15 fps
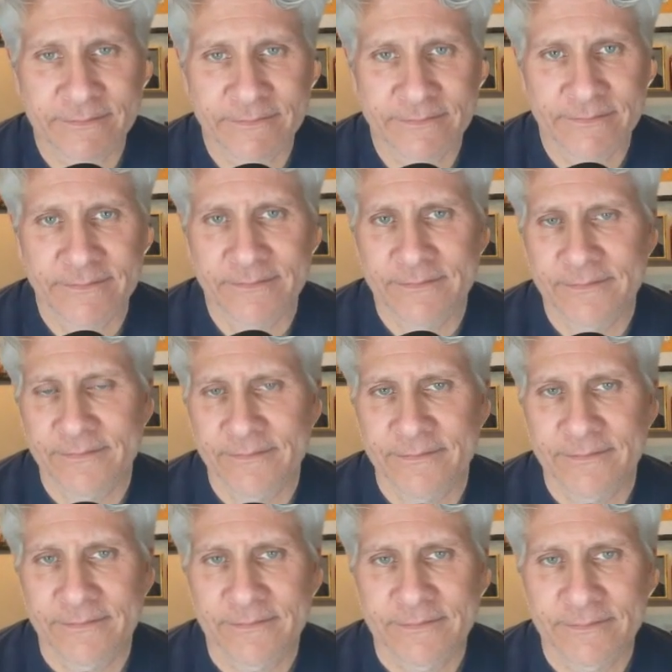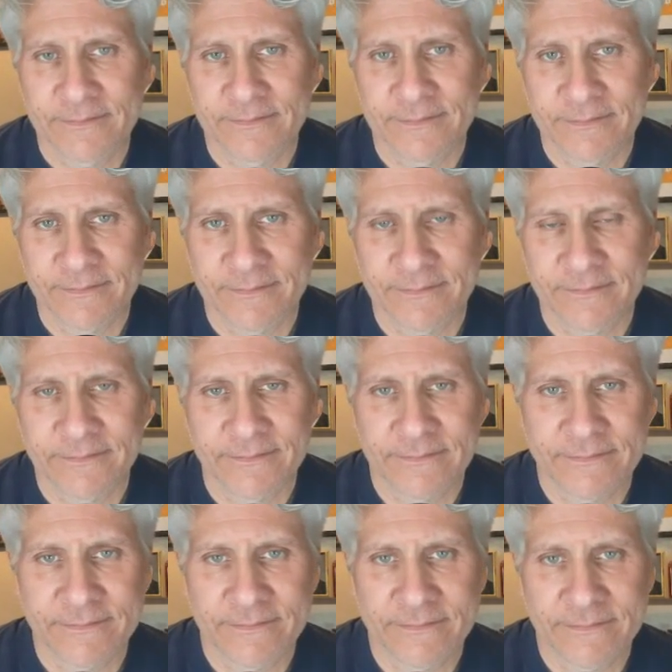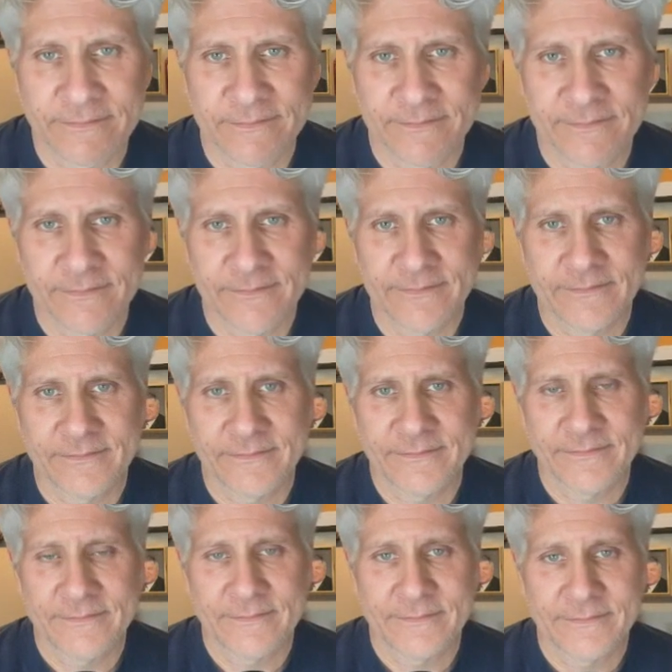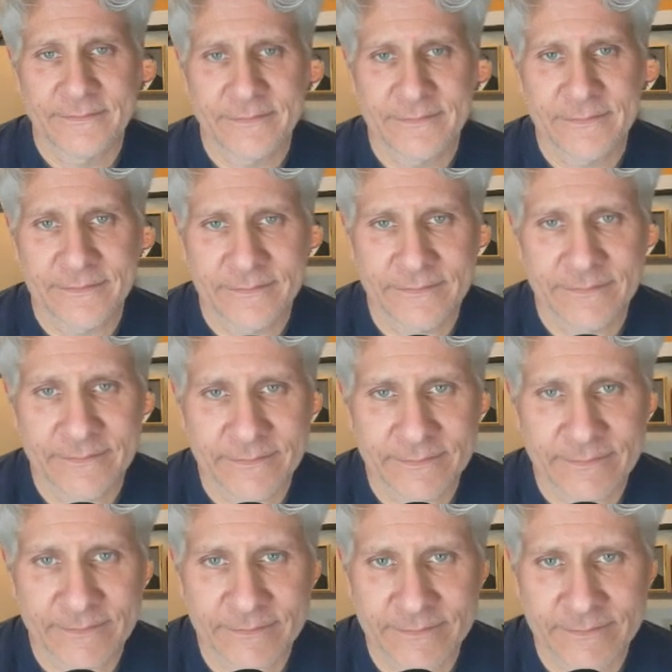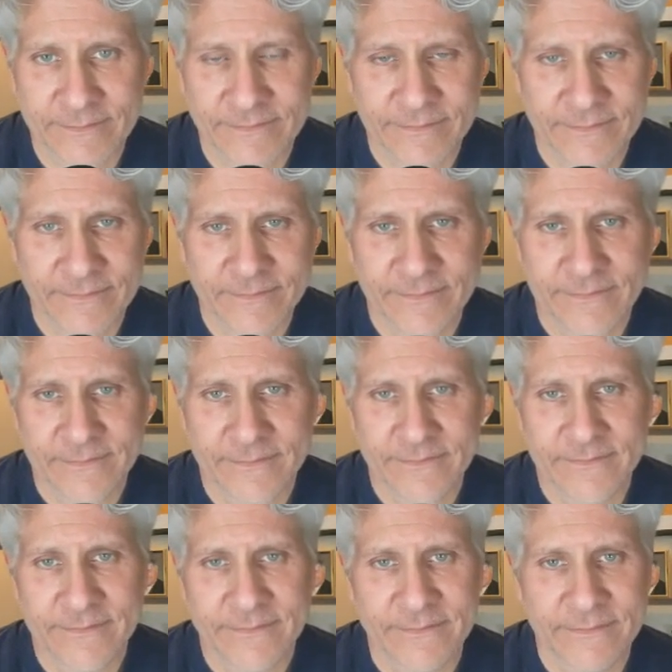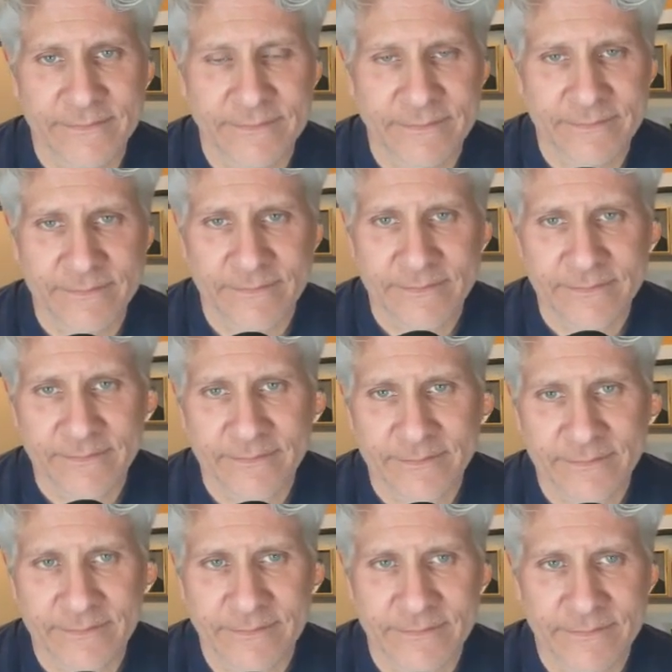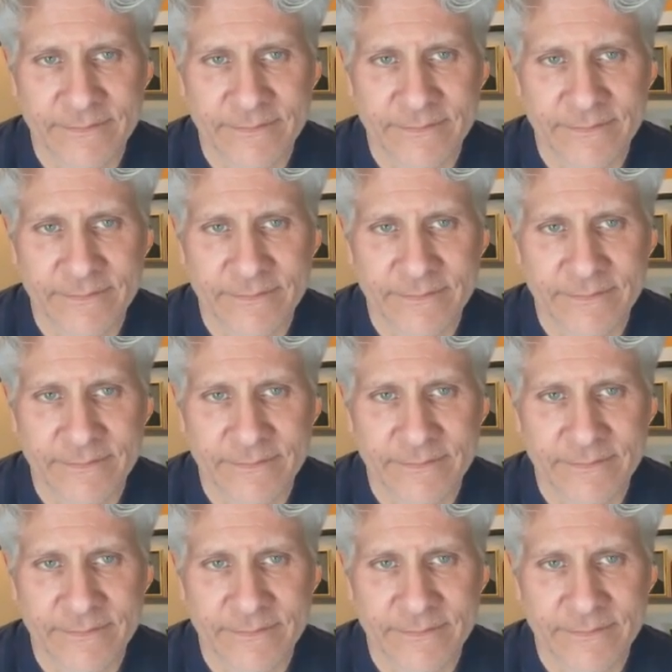(silent)